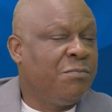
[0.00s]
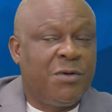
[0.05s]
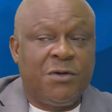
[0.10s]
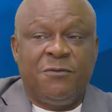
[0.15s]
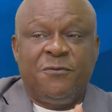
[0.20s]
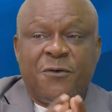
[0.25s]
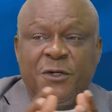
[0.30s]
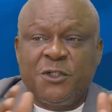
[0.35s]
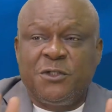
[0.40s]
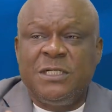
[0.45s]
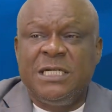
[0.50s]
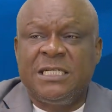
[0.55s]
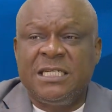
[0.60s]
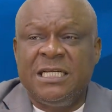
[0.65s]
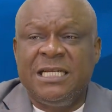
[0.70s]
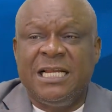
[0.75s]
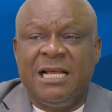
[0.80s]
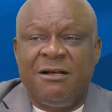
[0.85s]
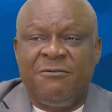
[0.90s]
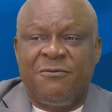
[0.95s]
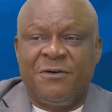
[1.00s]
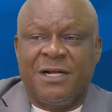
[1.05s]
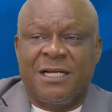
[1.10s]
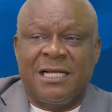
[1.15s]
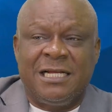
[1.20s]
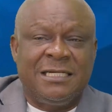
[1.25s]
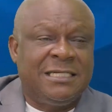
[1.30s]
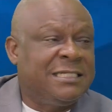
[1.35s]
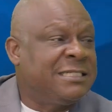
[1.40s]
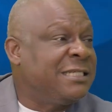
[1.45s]
But unfortunately in
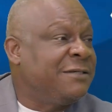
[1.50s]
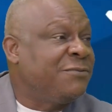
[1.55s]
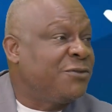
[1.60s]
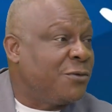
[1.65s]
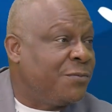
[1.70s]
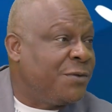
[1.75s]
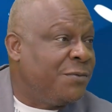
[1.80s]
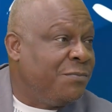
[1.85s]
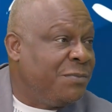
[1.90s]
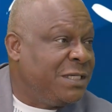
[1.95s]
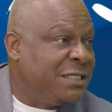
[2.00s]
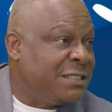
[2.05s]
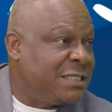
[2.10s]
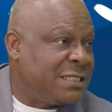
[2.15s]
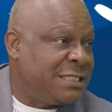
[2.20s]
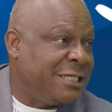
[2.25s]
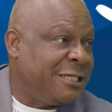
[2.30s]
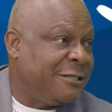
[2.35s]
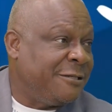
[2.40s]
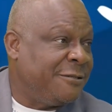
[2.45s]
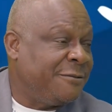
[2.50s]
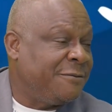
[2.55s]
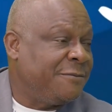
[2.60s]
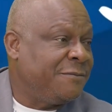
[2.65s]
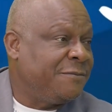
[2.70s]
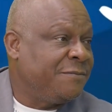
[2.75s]
Africa, this seems to be missing.